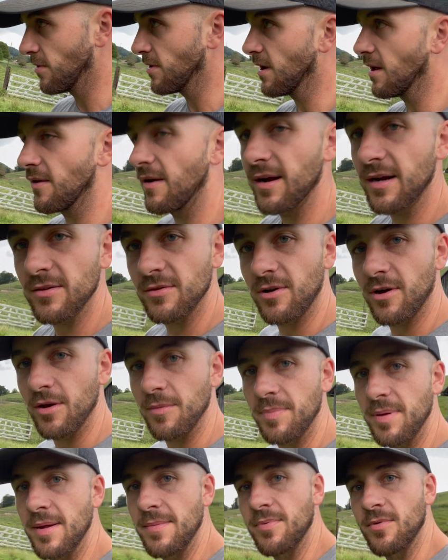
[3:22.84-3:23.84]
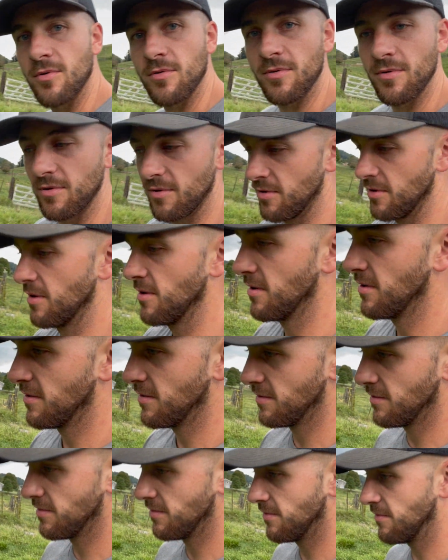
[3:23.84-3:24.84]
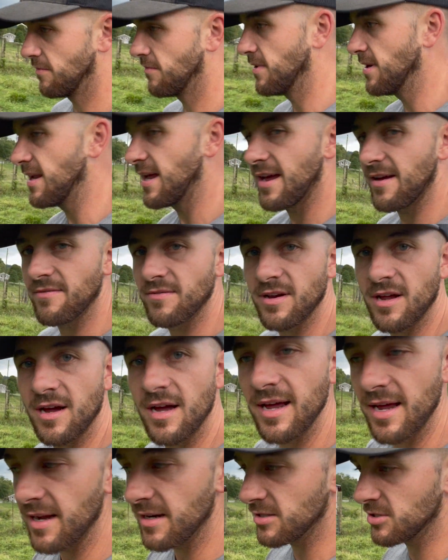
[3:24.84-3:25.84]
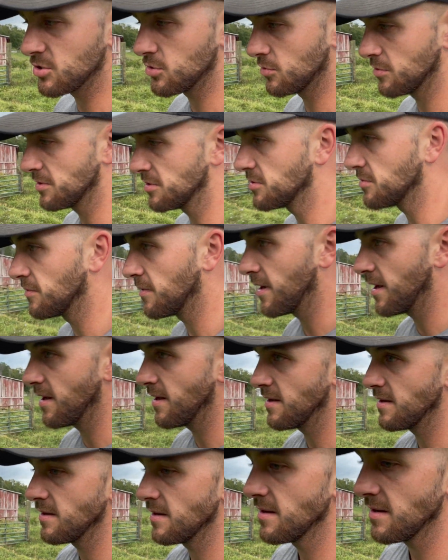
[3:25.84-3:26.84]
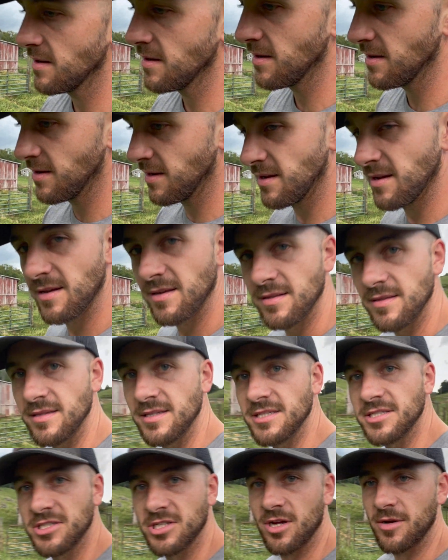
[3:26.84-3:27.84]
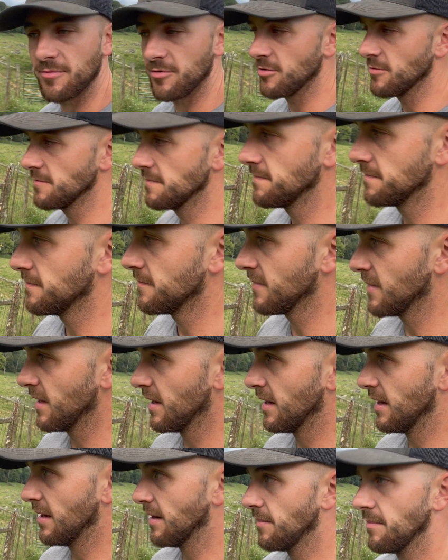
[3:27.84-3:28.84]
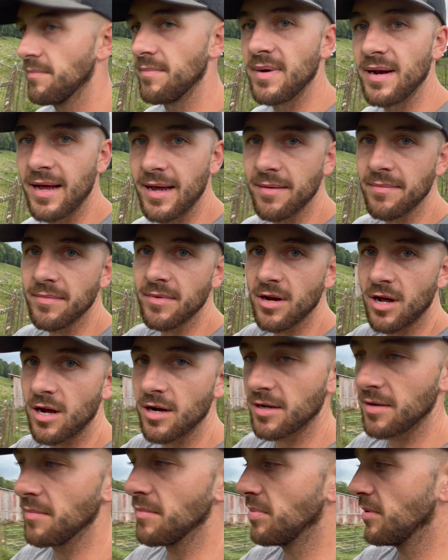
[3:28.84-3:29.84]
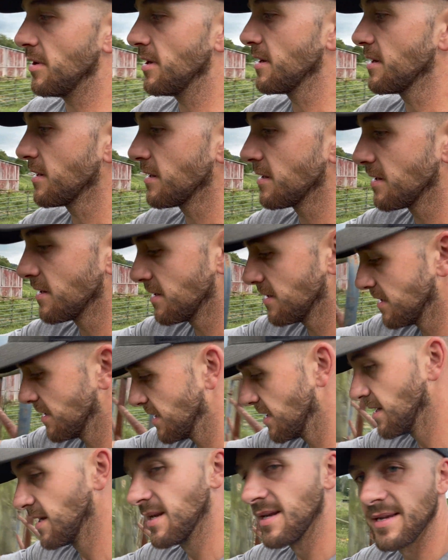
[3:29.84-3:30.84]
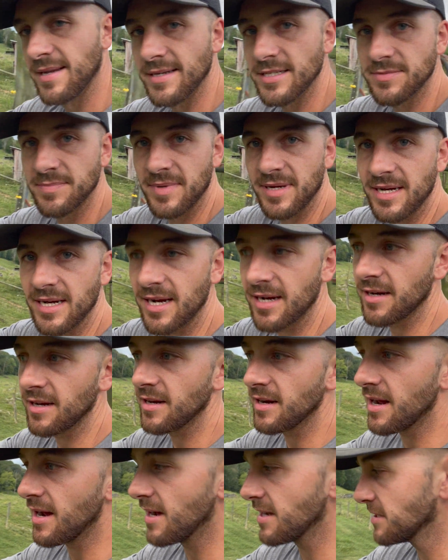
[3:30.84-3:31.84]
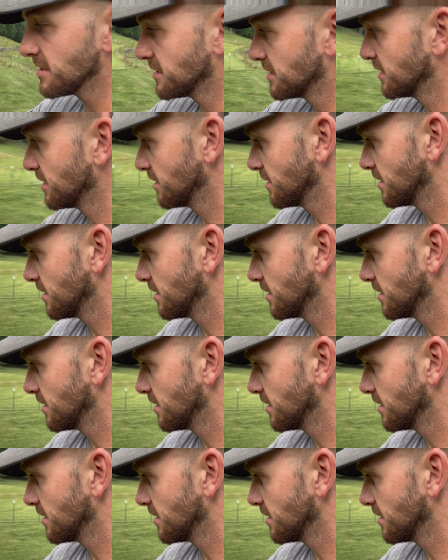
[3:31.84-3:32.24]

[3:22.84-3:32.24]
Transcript: not like a lot of people. We have not had a shortage of rain this summer, but I am not complaining. It's been kind of nice